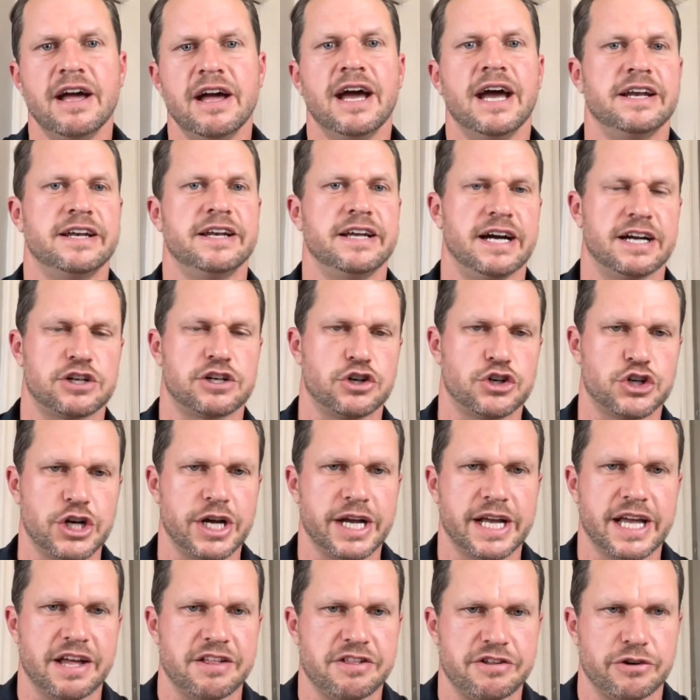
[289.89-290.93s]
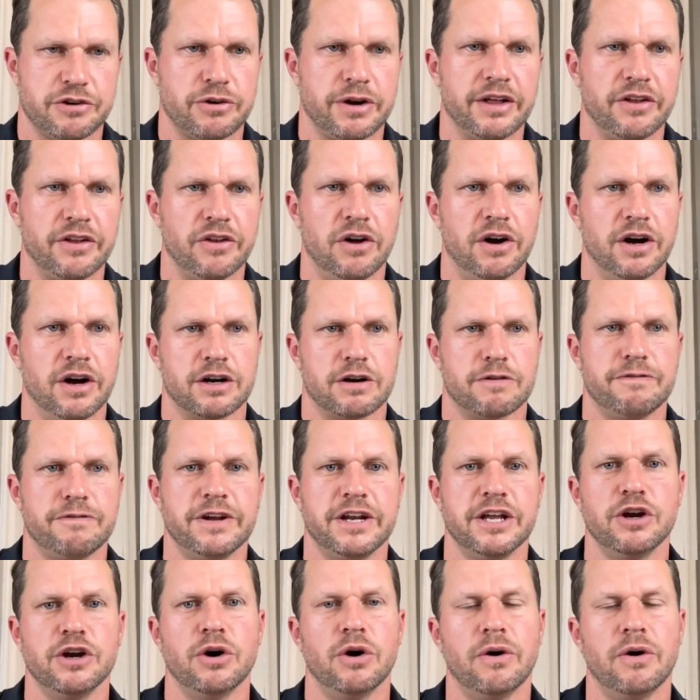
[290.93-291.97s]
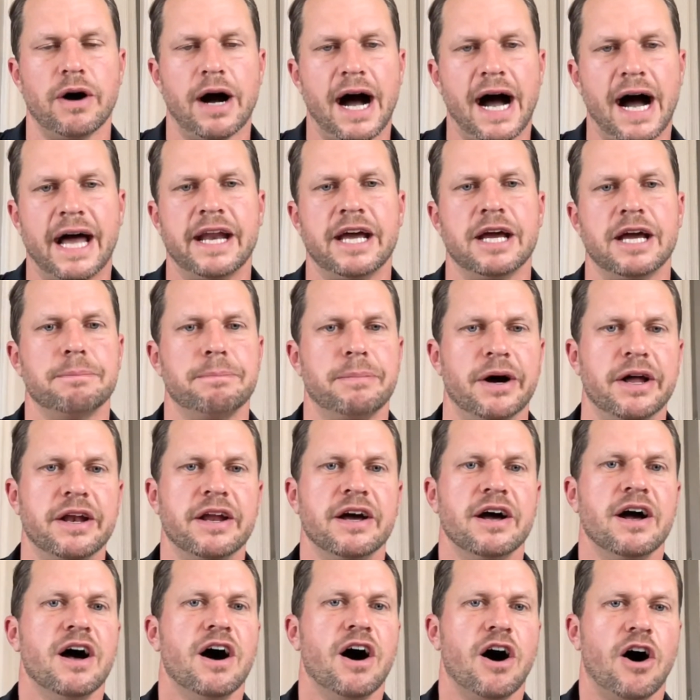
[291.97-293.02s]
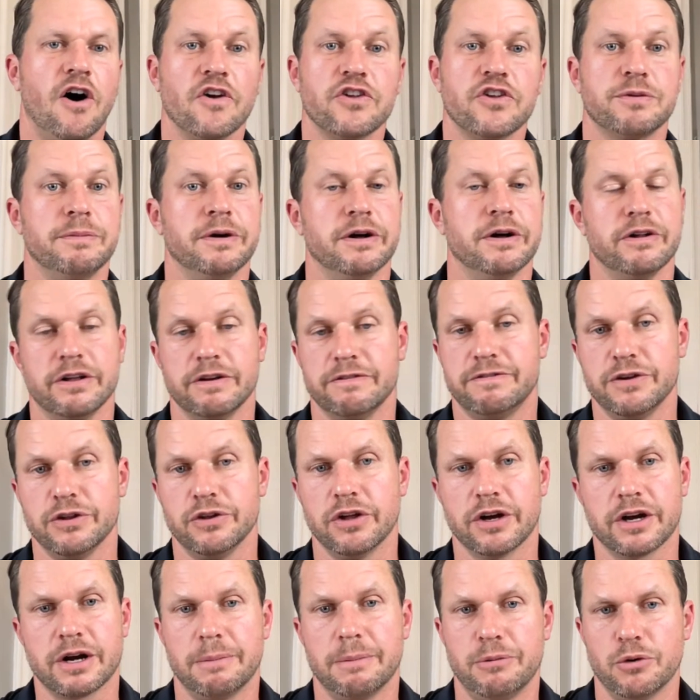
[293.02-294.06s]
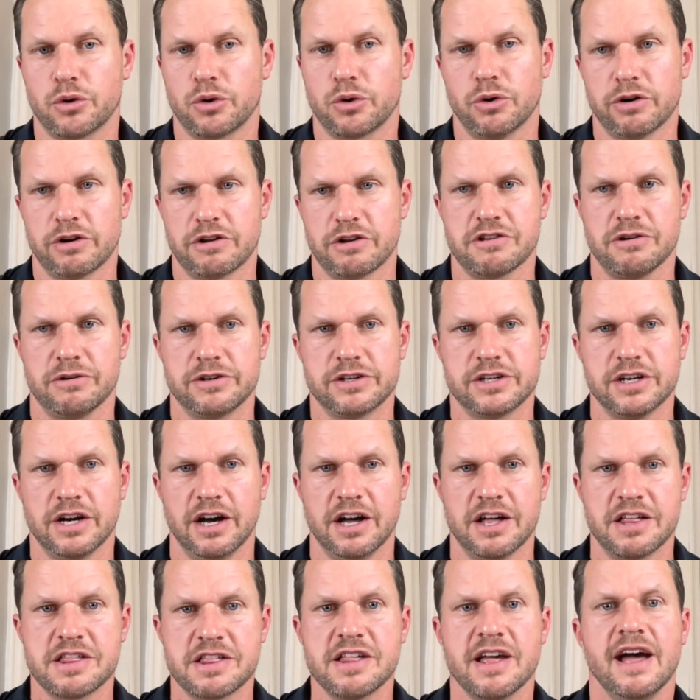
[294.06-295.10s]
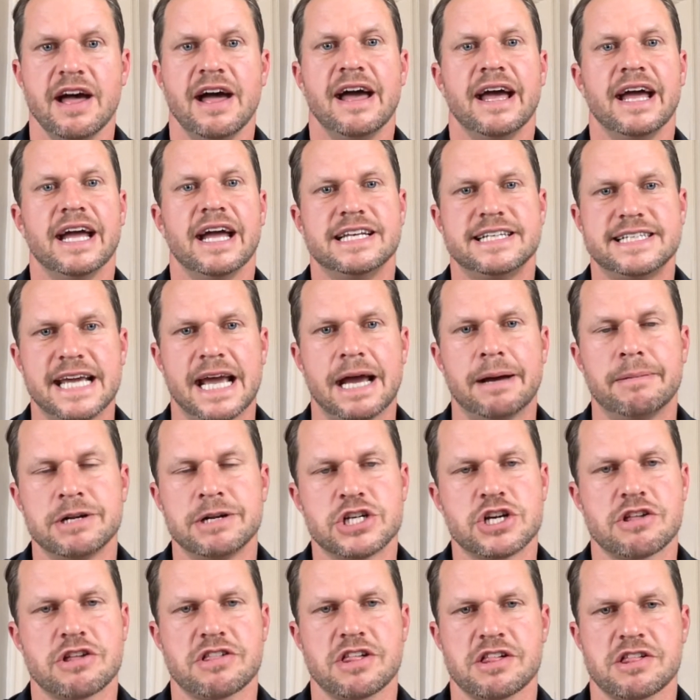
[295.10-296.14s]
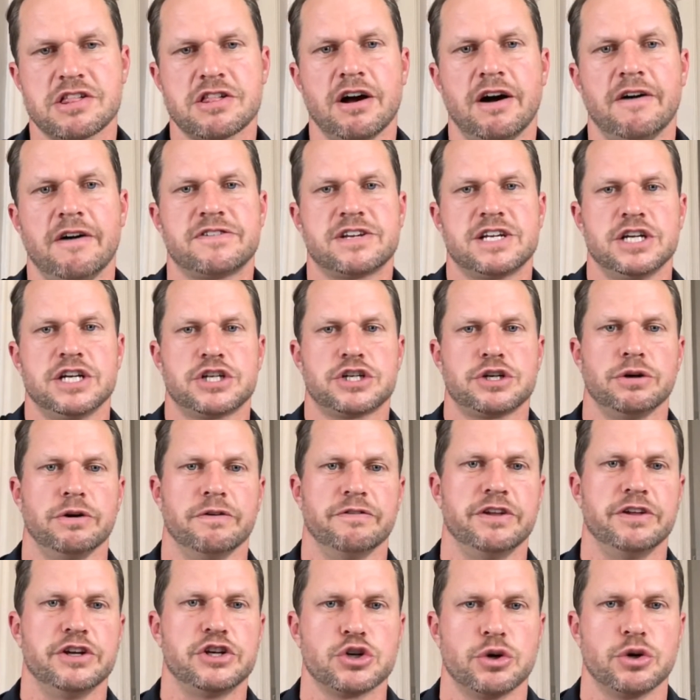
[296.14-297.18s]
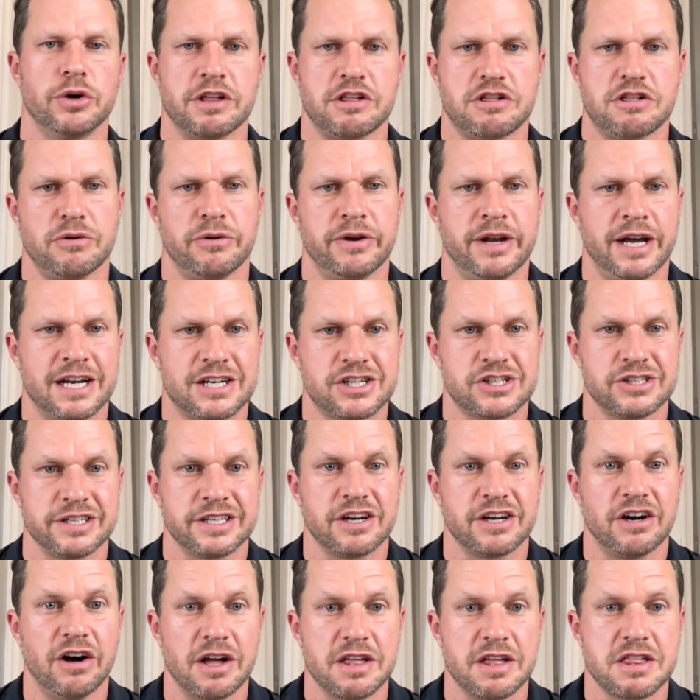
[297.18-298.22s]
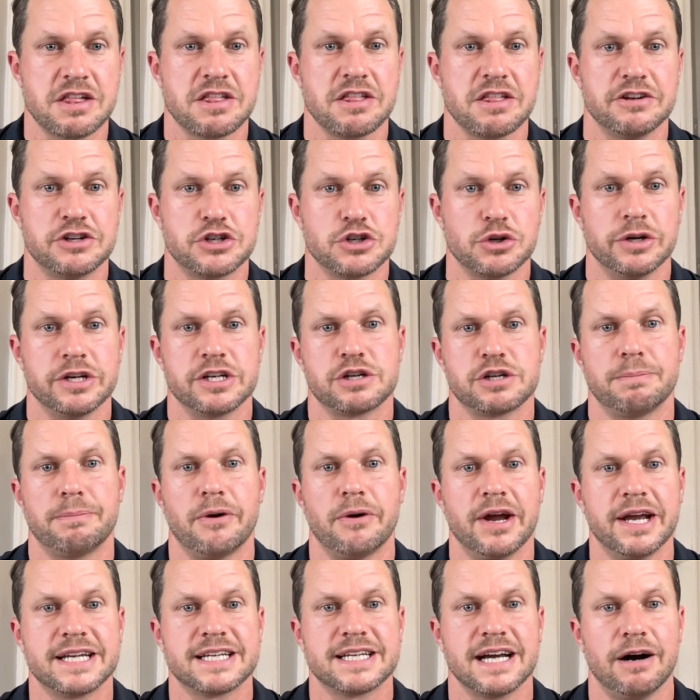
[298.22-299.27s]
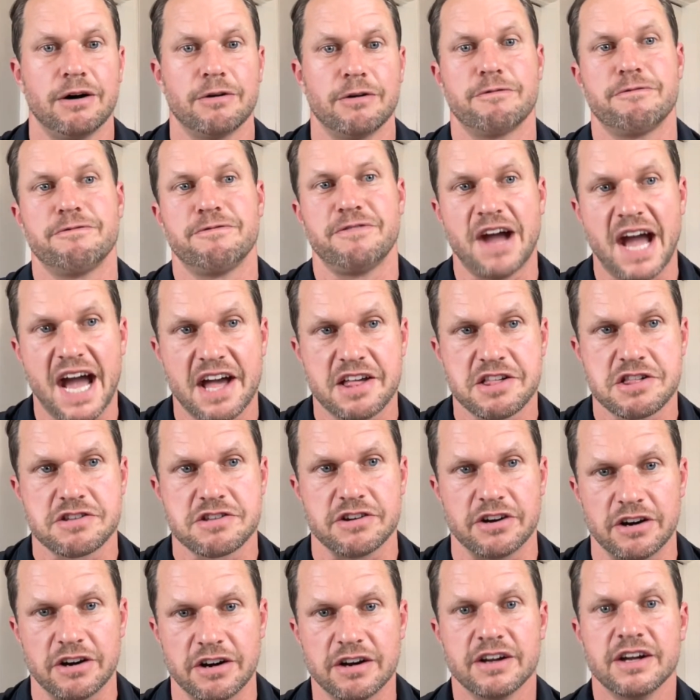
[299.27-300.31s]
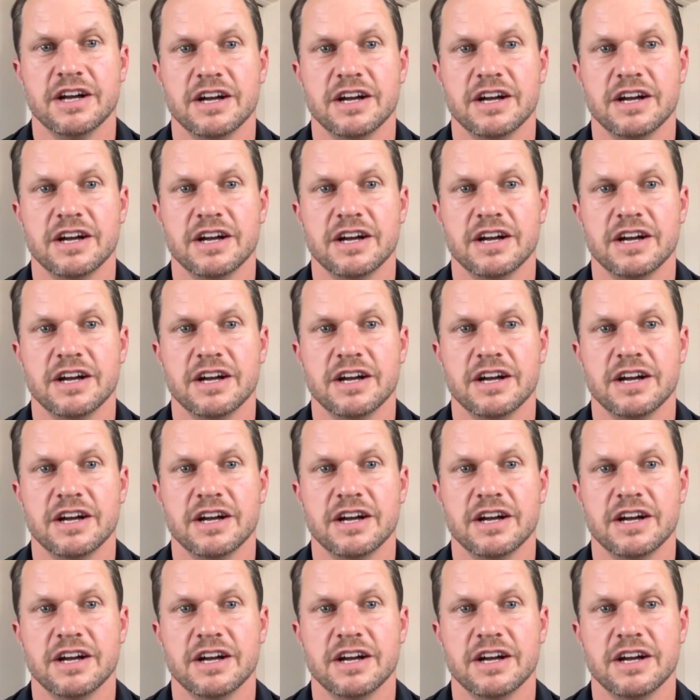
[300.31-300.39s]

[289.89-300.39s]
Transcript: And Dr. Jake has a great longer video on it. But ultimately, if you look up what cortisone does, it damages the soft tissue of the joint. So it actually causes the joint to break down faster.